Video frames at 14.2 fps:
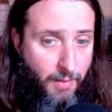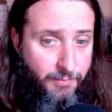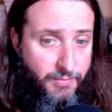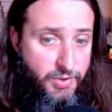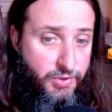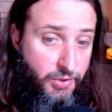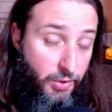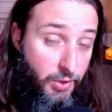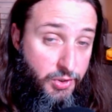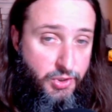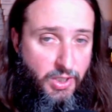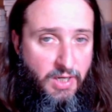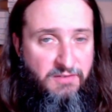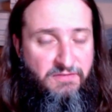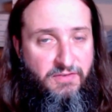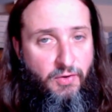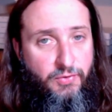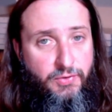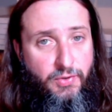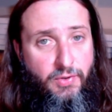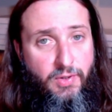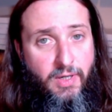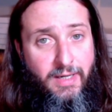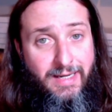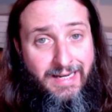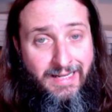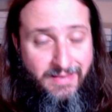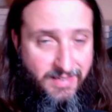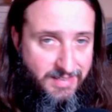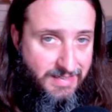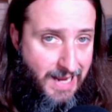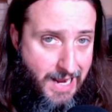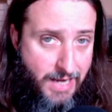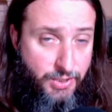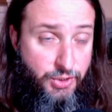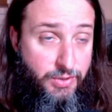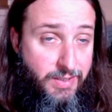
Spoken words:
Search and filter in the stash.